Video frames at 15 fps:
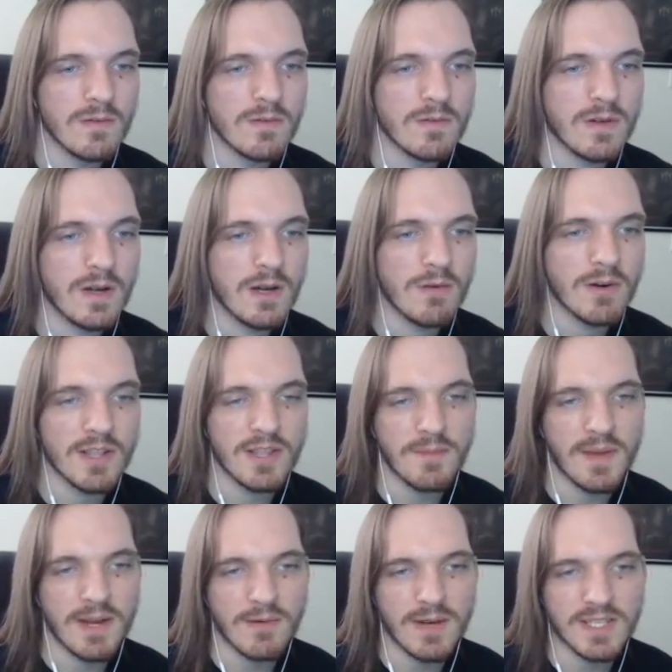One of the
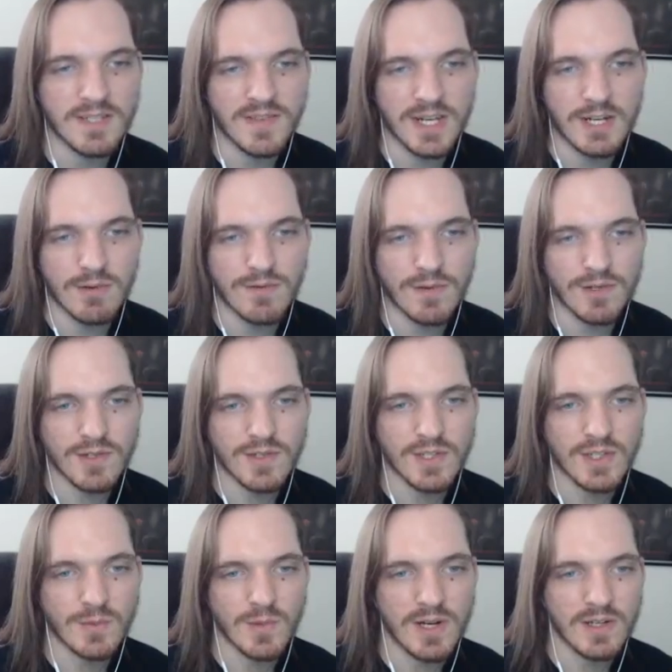main ways of getting reversals
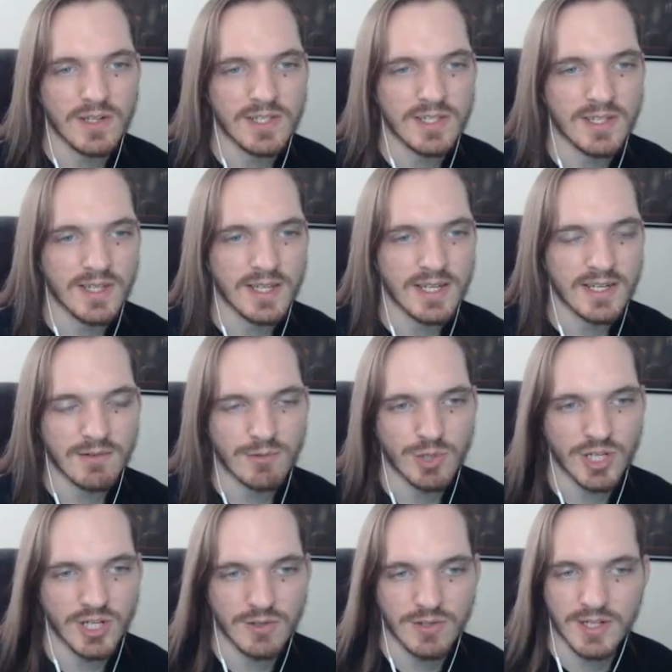as well is to like
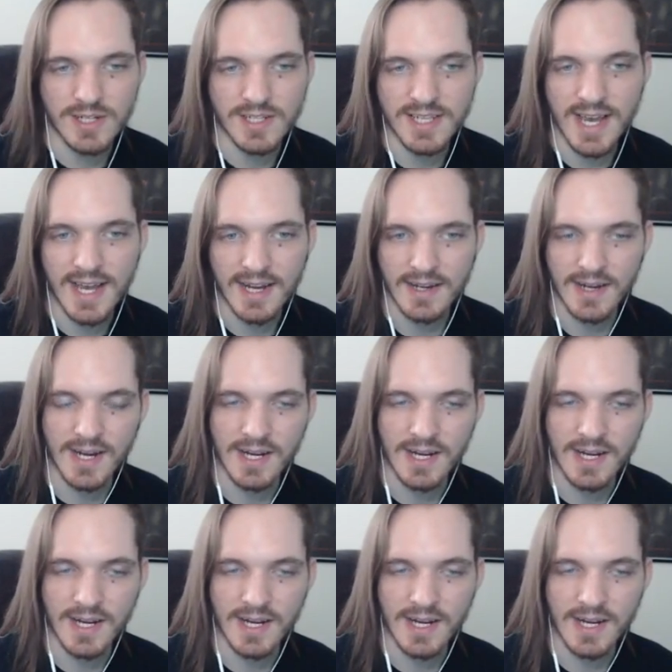shield an attack,